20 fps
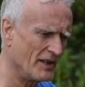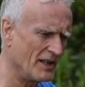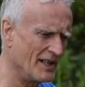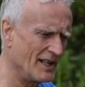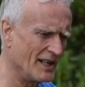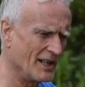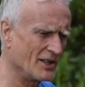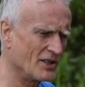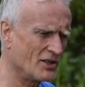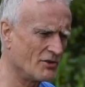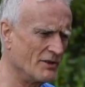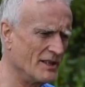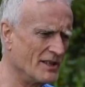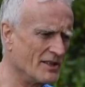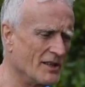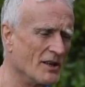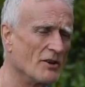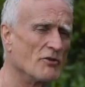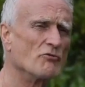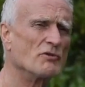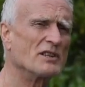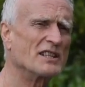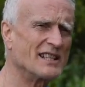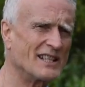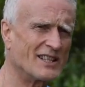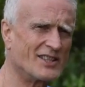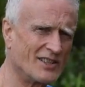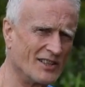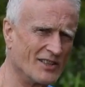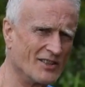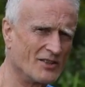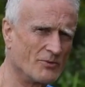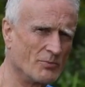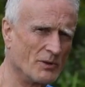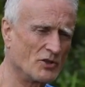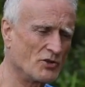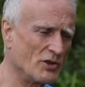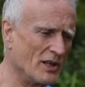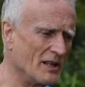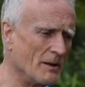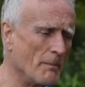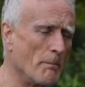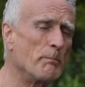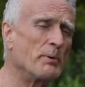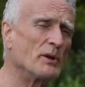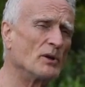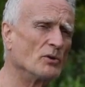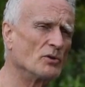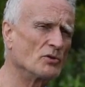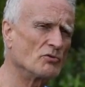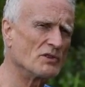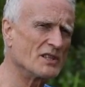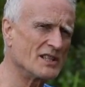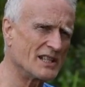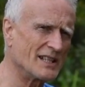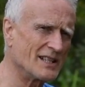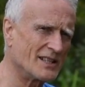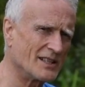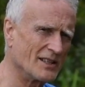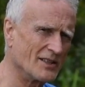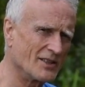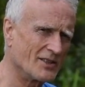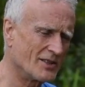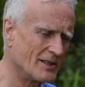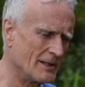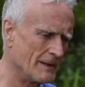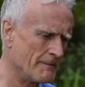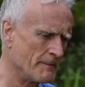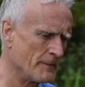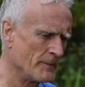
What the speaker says: And the answer is resistance. We're trying to build resistance.